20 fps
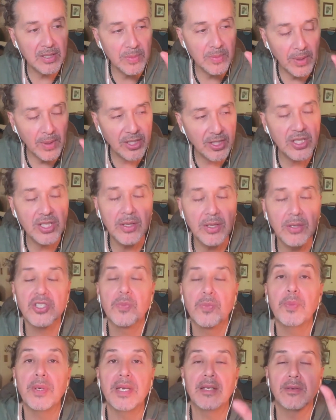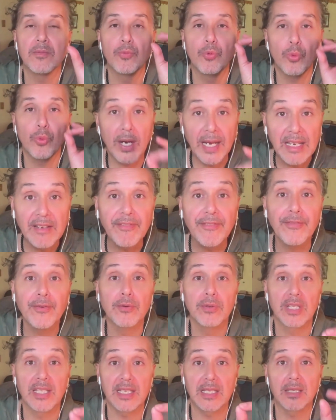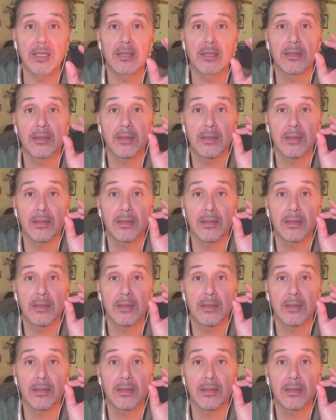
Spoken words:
much as there's been rightfully